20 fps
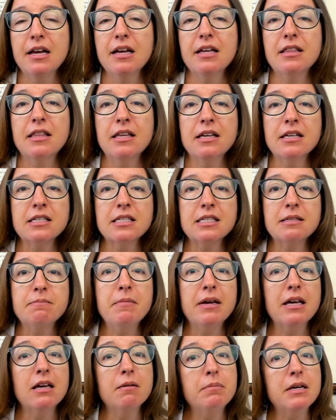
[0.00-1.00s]
This
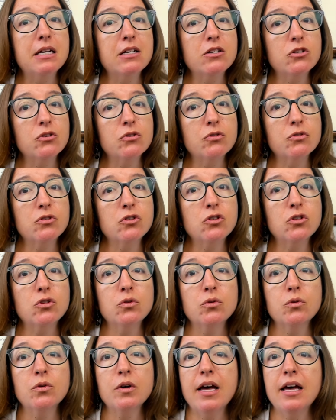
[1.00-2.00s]
may be due
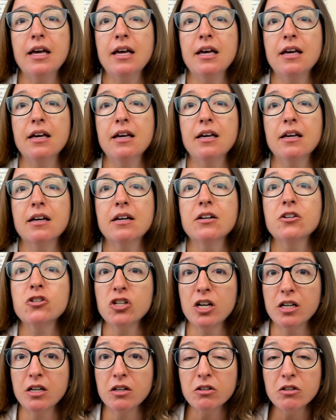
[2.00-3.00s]
to a
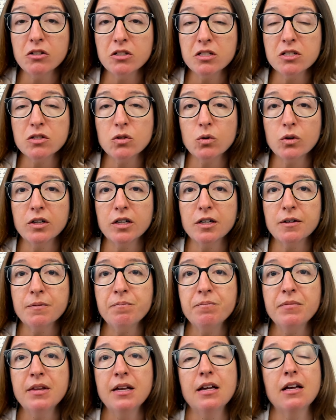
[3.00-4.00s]
congenital
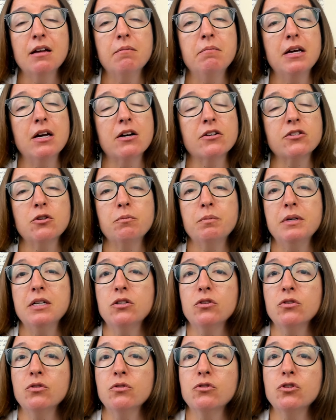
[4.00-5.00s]
disorder. It may also be
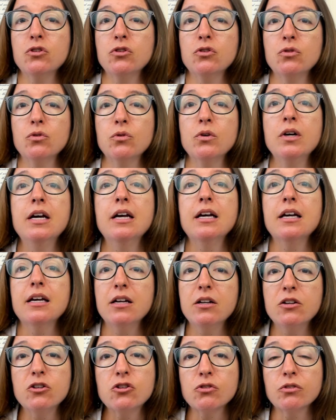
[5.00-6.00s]
due to
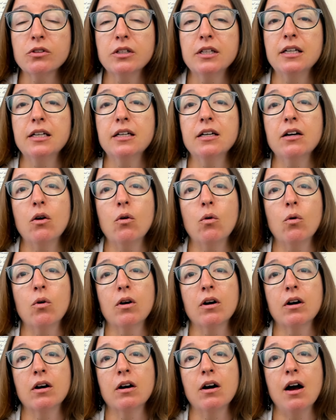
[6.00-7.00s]
injury
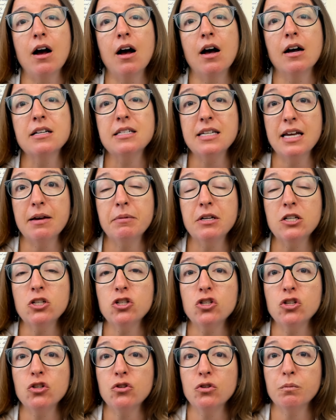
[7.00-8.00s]
or uh, damage
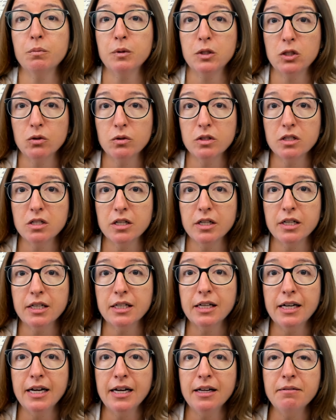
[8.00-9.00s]
to the pituitary
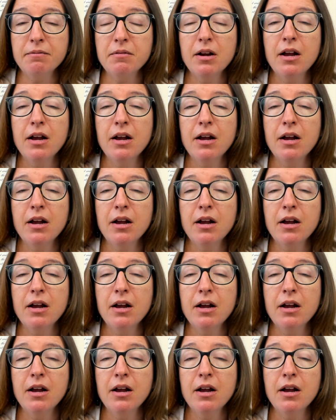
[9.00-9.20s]
gland,